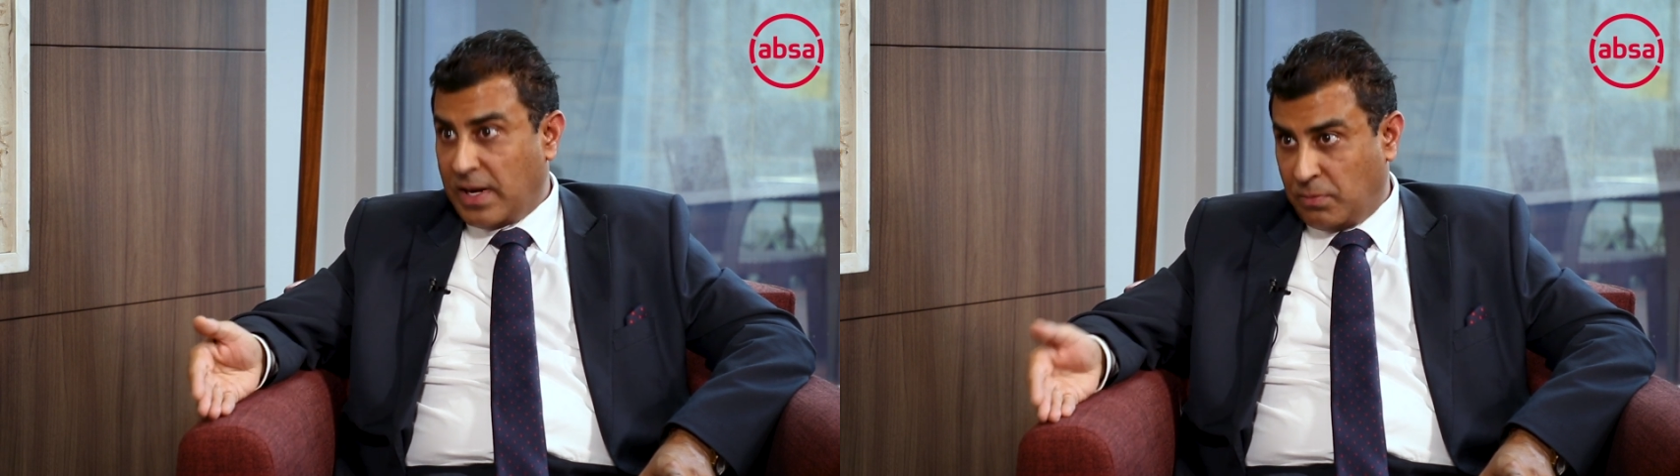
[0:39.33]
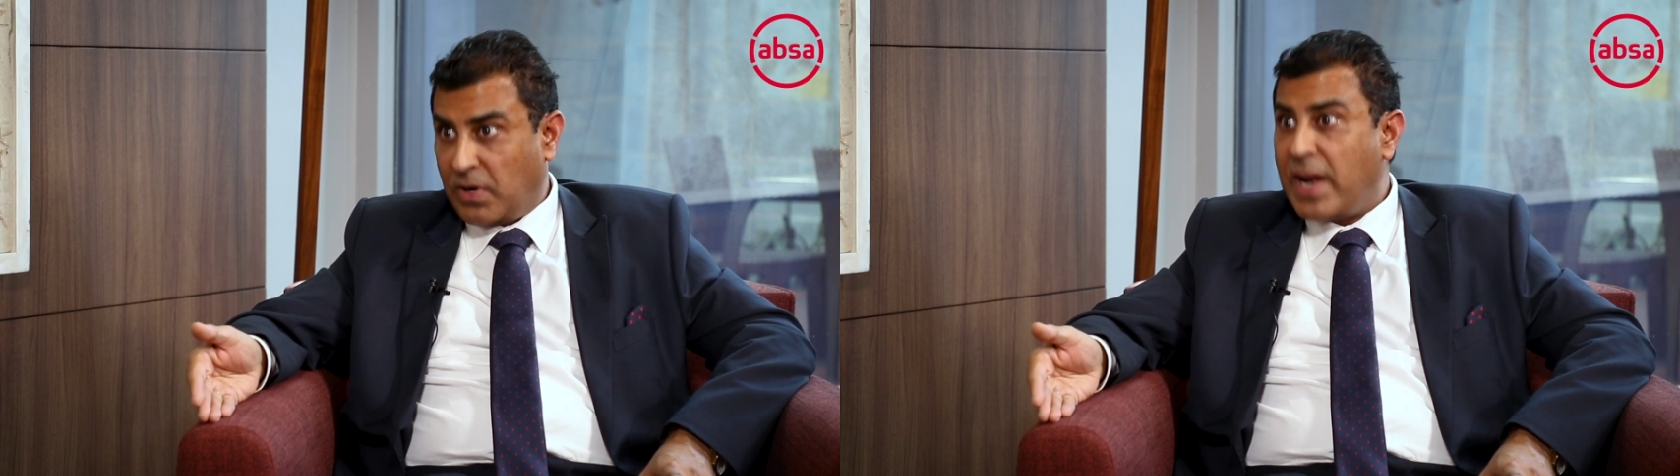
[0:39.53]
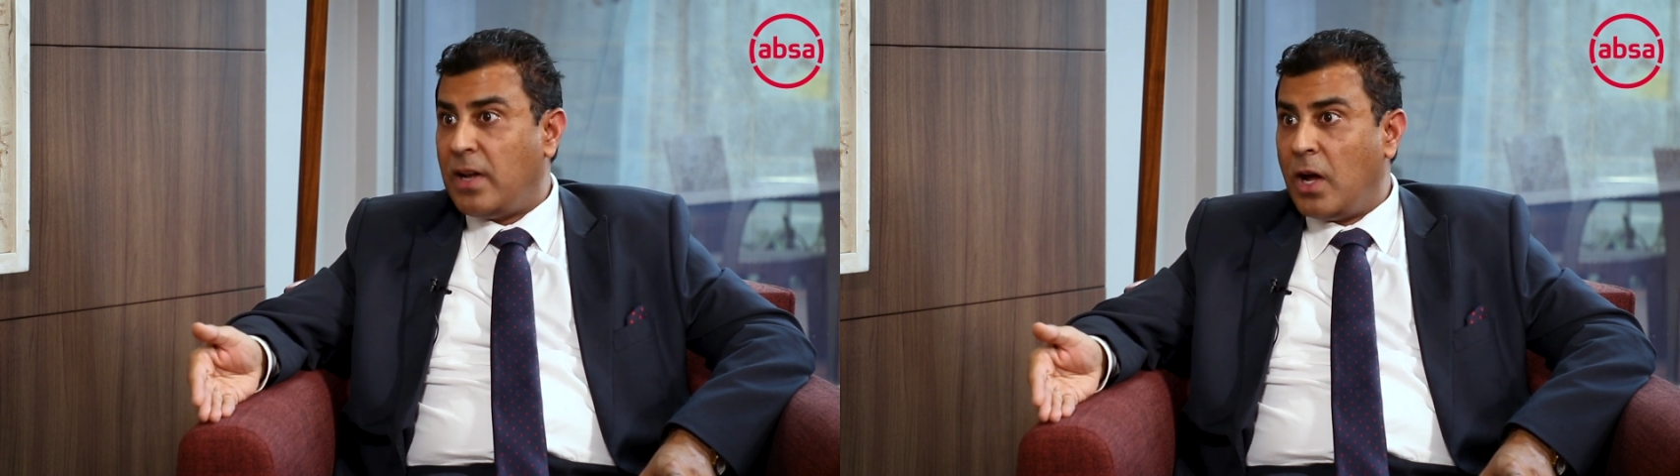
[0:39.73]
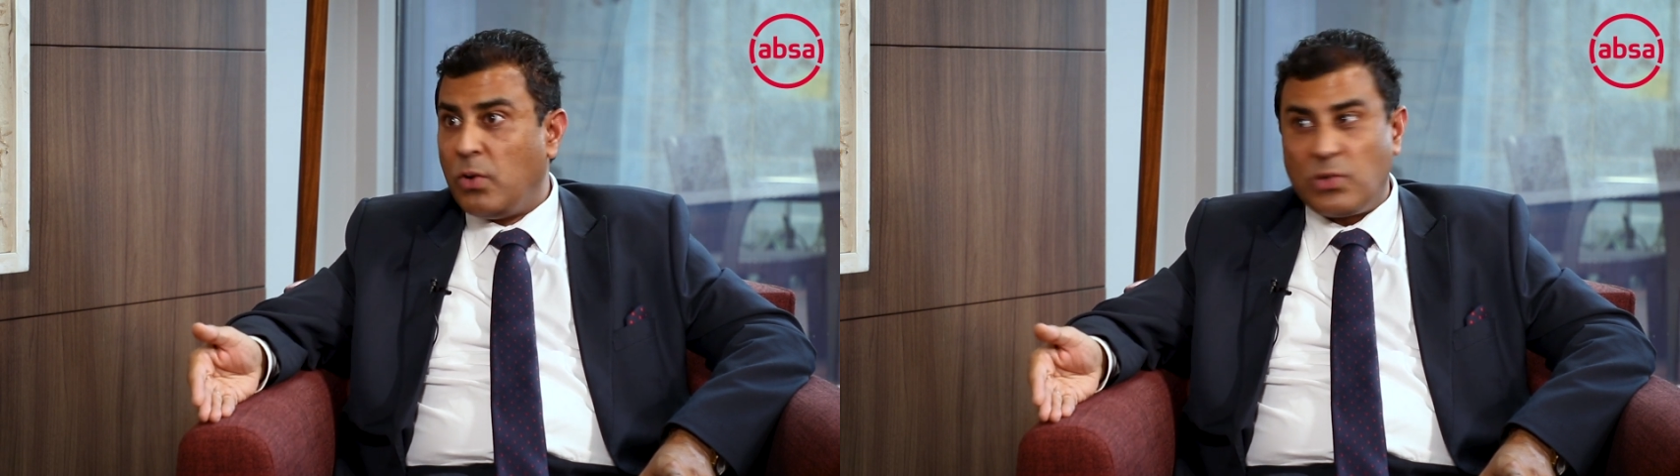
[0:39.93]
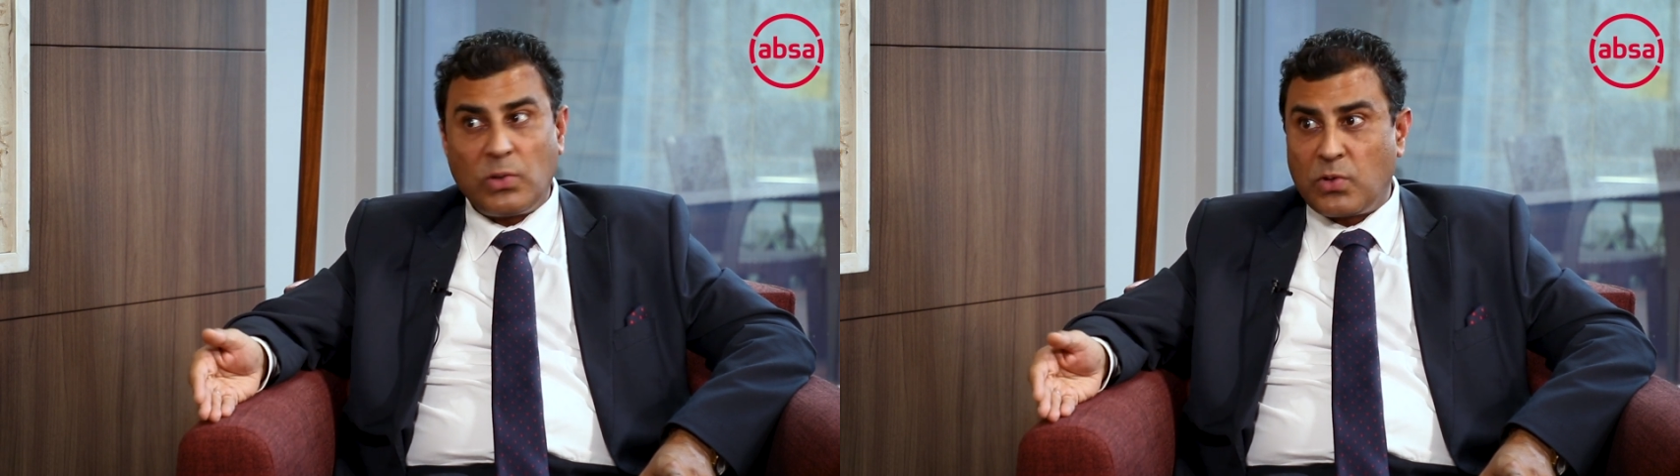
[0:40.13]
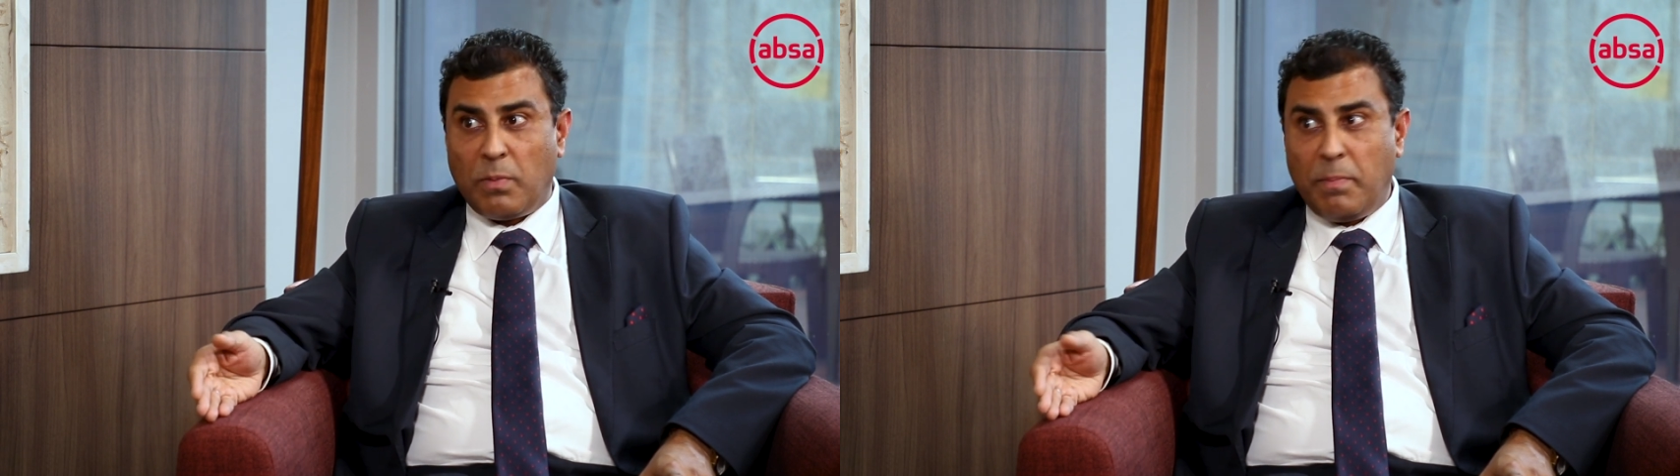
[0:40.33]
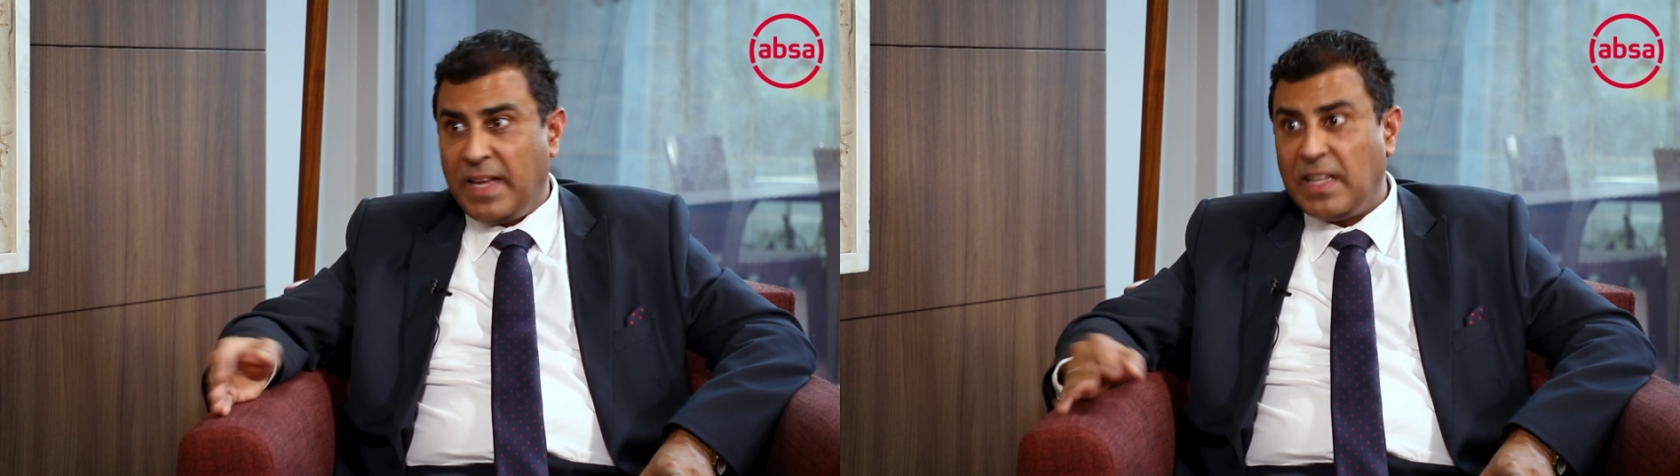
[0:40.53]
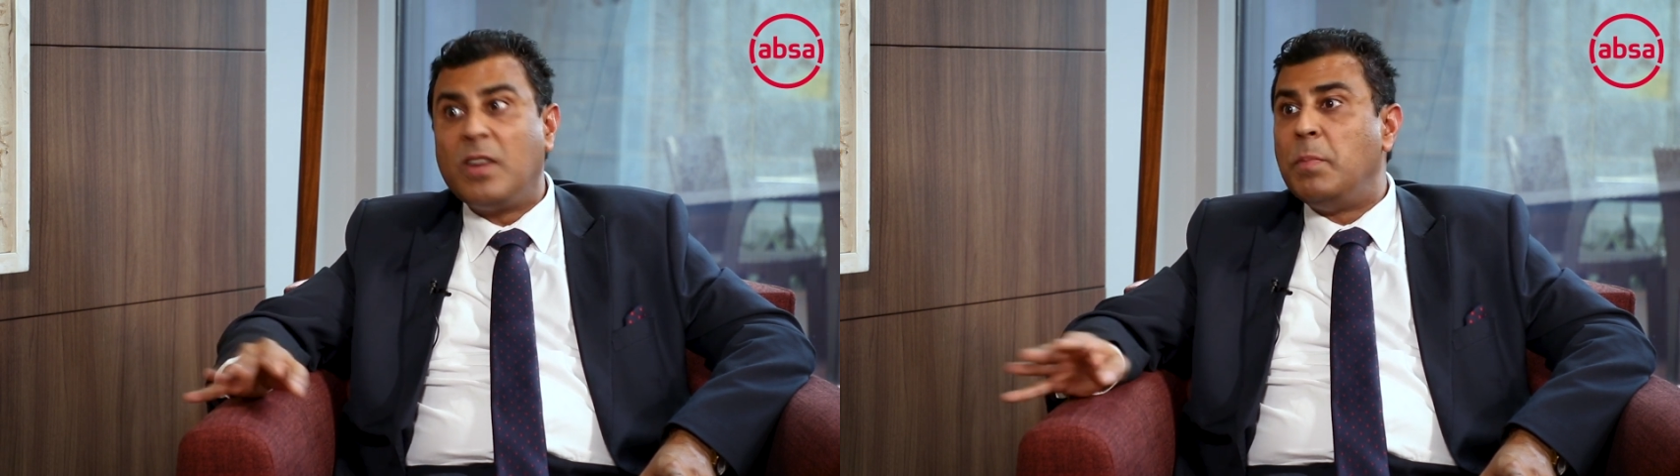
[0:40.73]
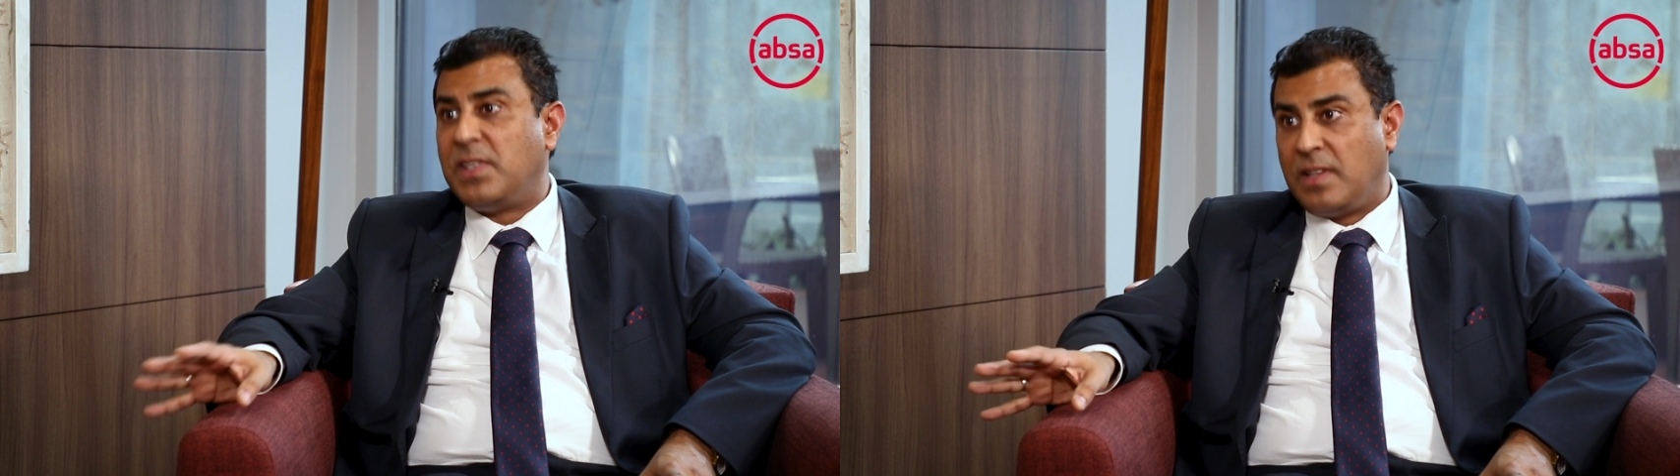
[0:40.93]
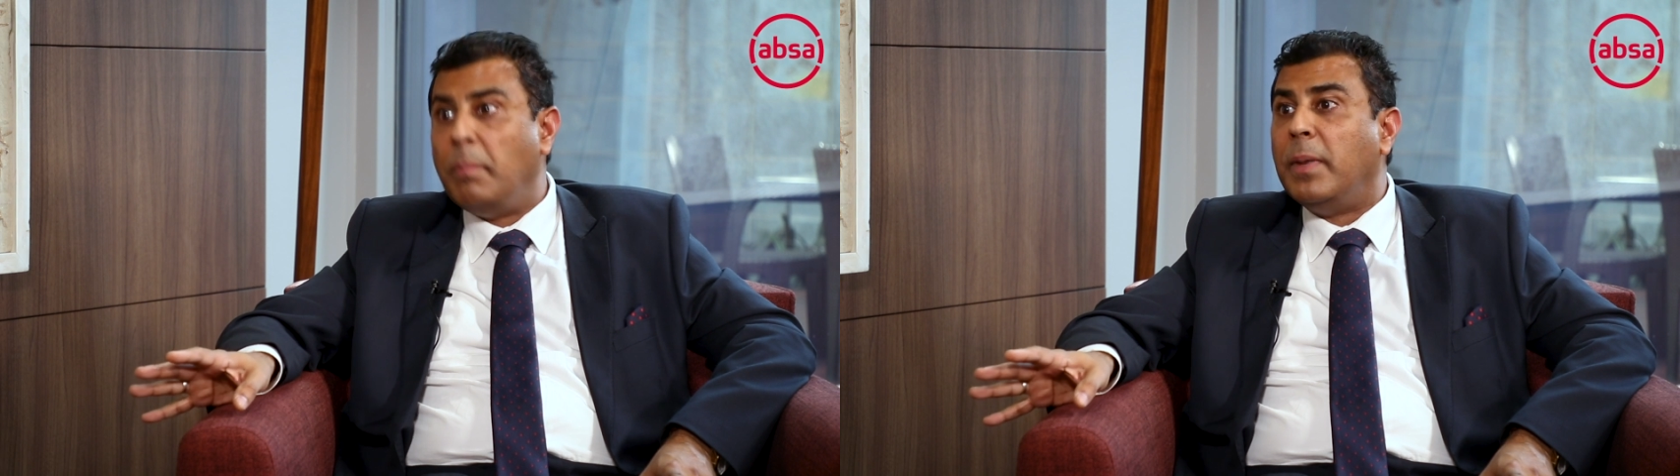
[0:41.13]
right now is also a
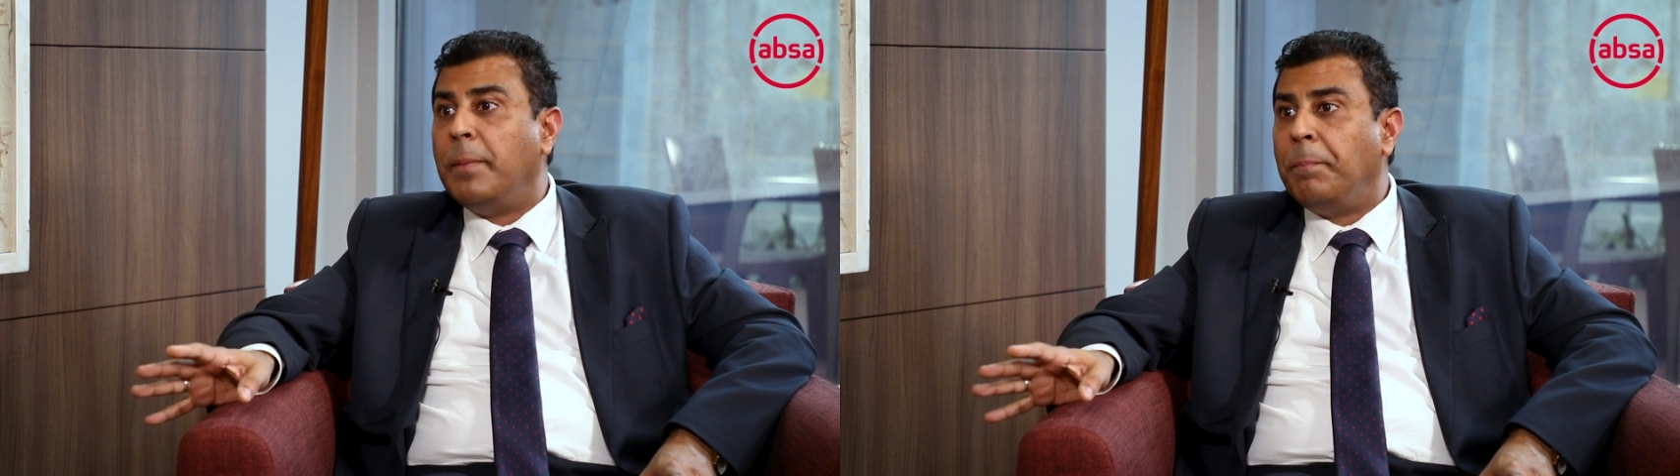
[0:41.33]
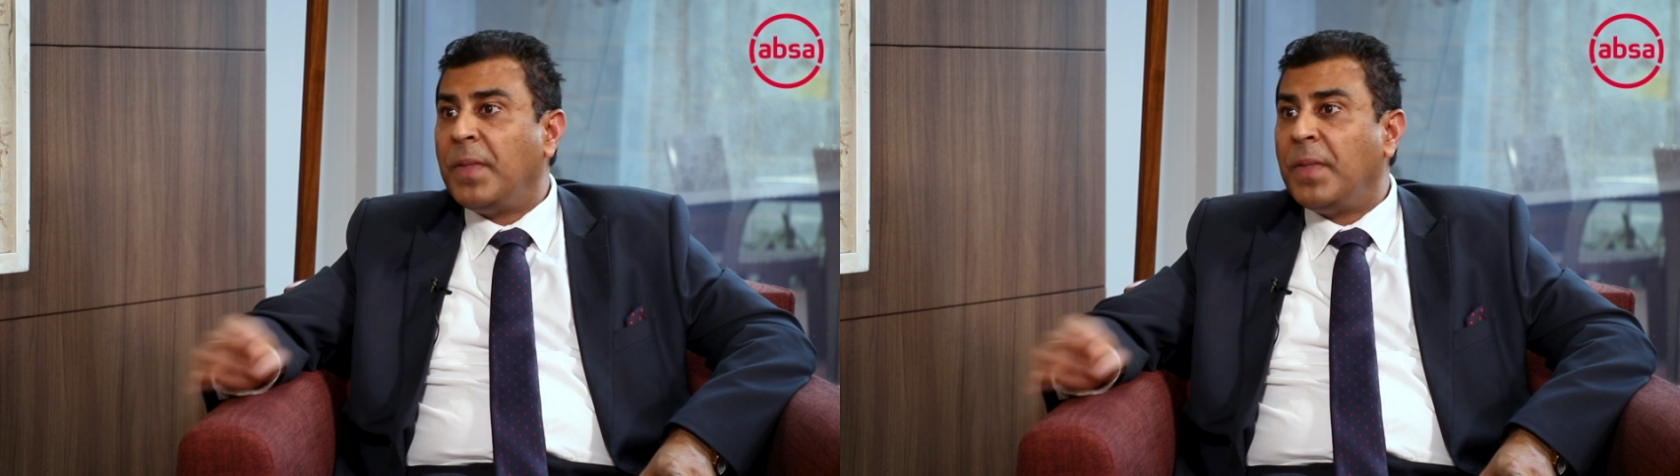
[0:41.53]
magnanimous number.